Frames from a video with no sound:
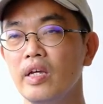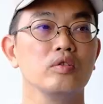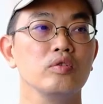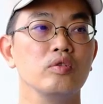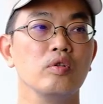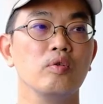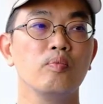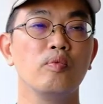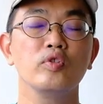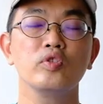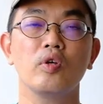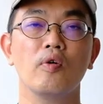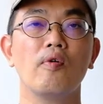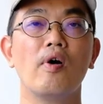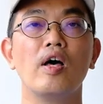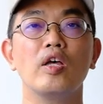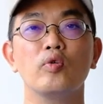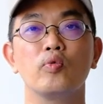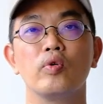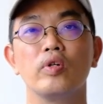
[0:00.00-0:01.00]
So most of
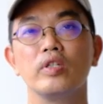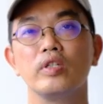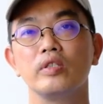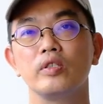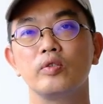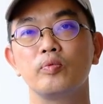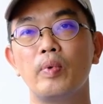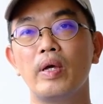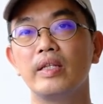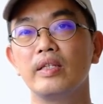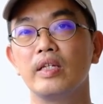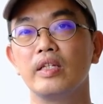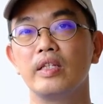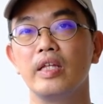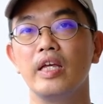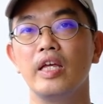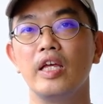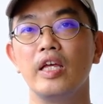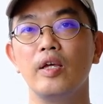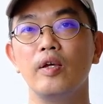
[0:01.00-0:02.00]
us will spend the
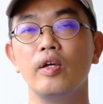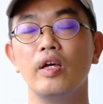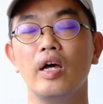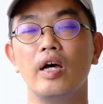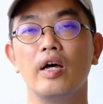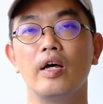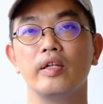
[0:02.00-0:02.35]
day